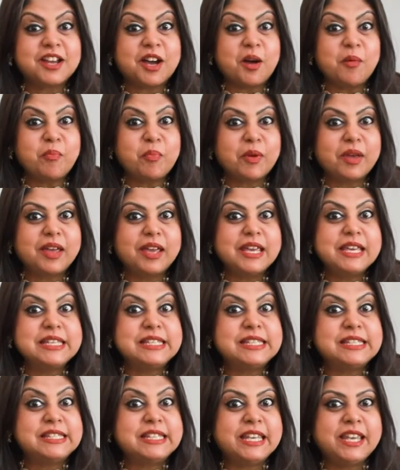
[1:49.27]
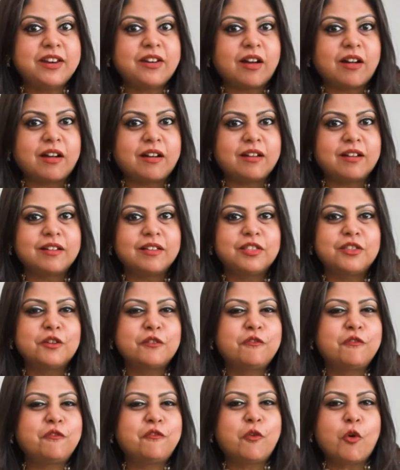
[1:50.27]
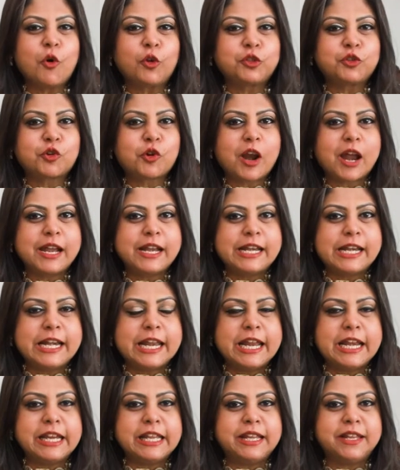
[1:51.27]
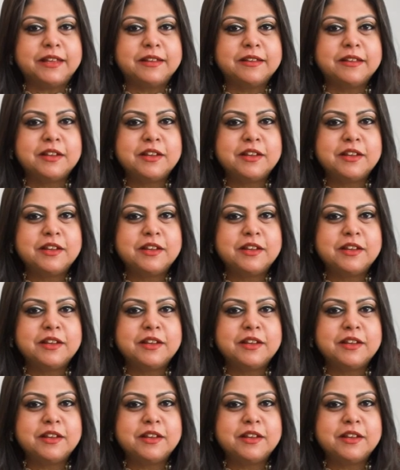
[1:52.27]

up is Syrah, the forthright lady.